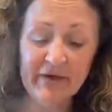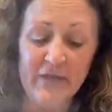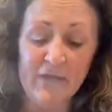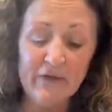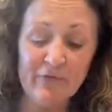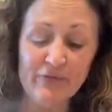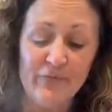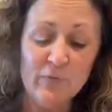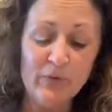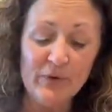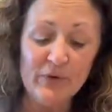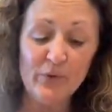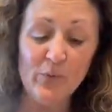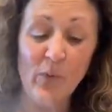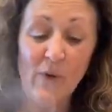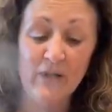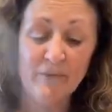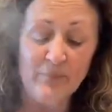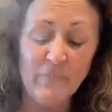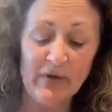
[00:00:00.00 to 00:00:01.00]
careful with
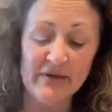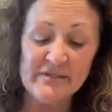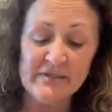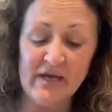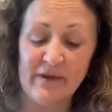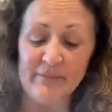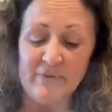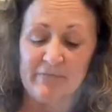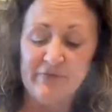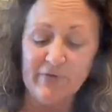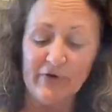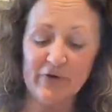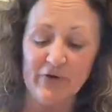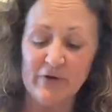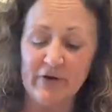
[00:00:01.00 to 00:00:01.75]
white balsamic vinegar.